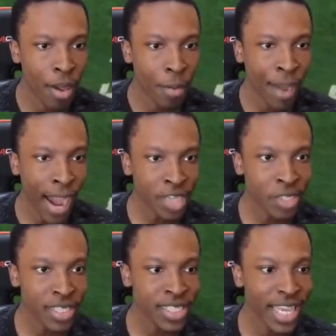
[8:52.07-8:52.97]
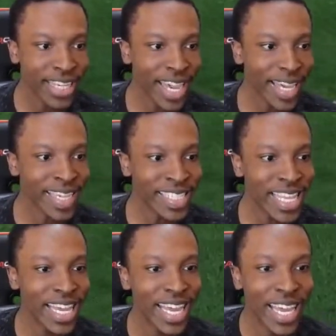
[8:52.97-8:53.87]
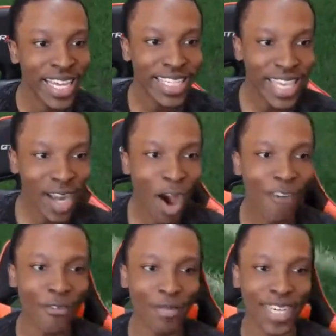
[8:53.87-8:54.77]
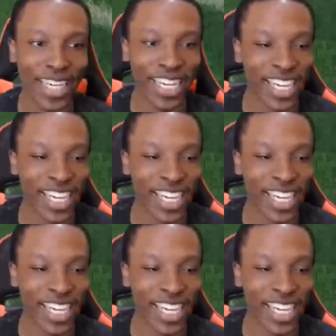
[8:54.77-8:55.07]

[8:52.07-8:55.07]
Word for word: Patrick said, "Get." He said, "Get off of me."